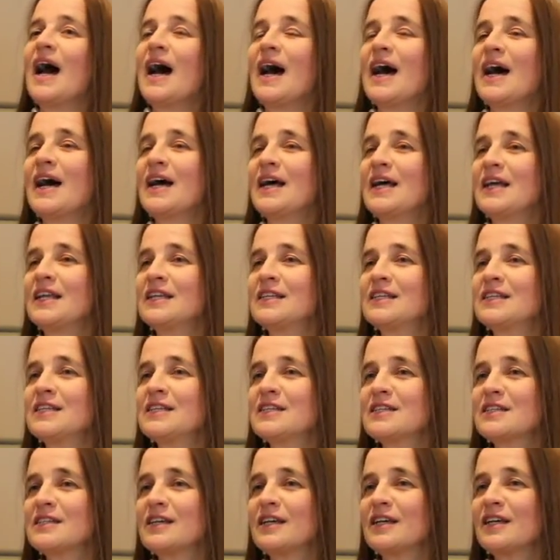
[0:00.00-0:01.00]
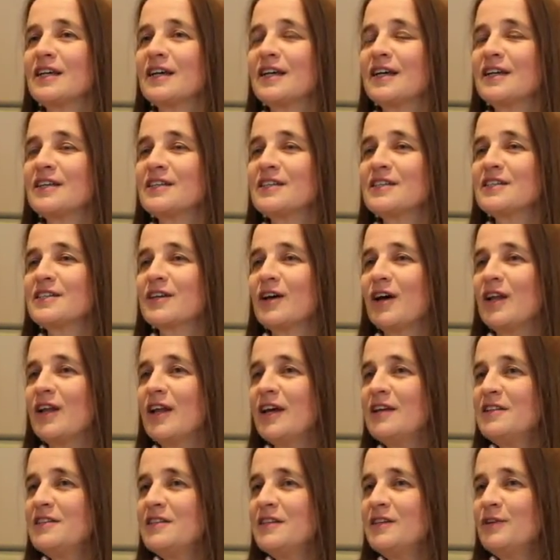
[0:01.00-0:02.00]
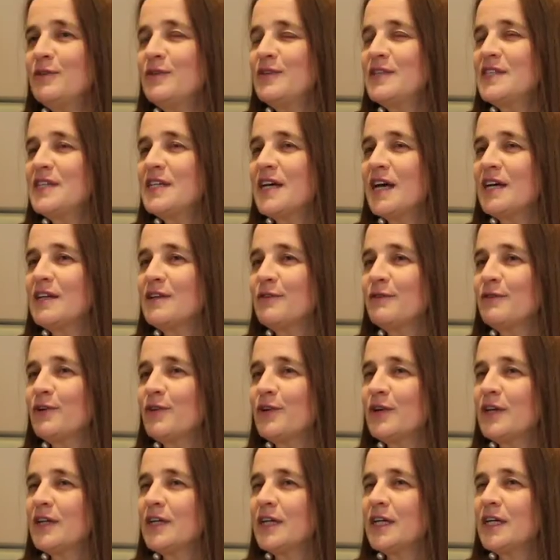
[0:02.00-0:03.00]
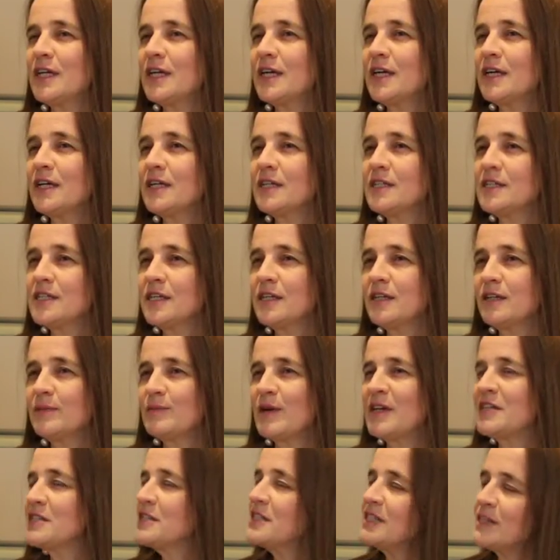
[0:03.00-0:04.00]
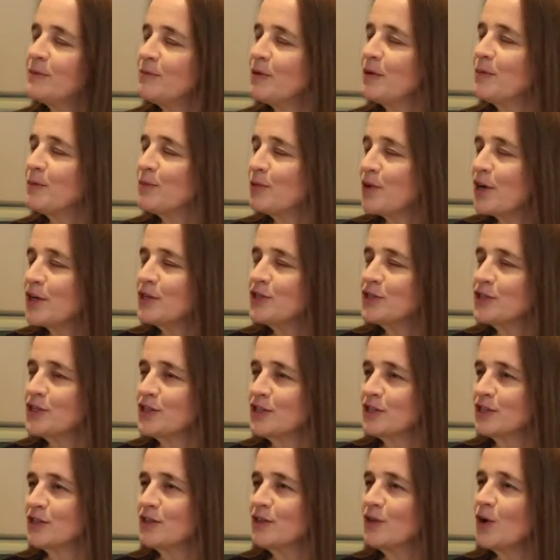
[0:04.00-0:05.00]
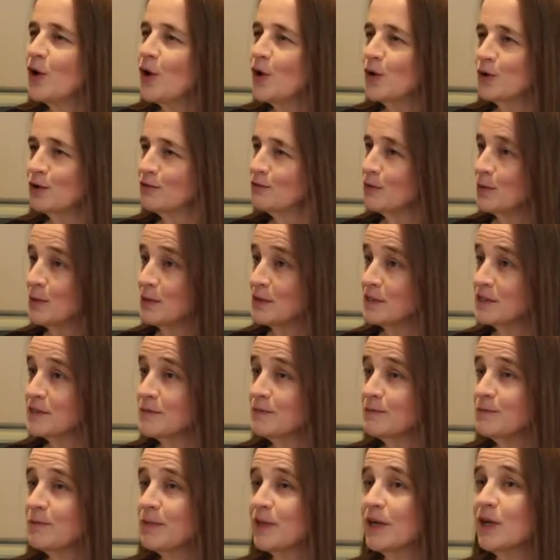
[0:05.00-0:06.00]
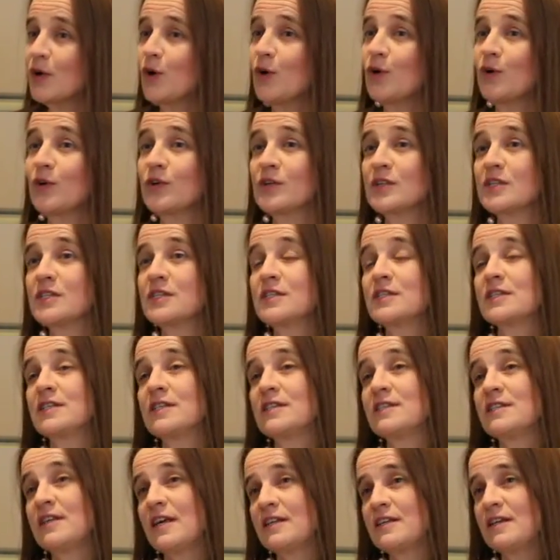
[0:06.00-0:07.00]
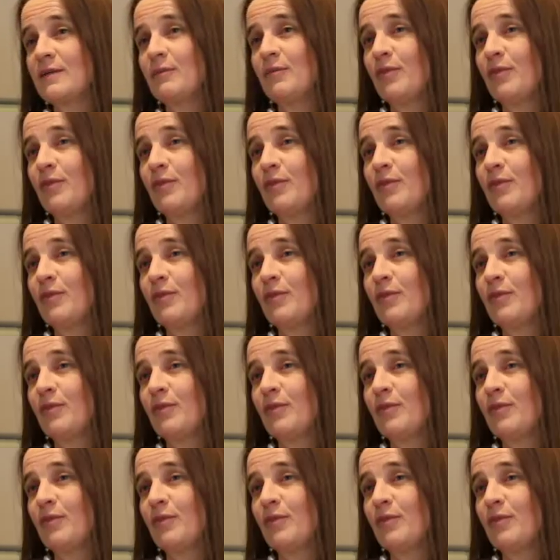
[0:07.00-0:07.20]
And Scarlatti obviously had made a deep impression on Quantz, because it set him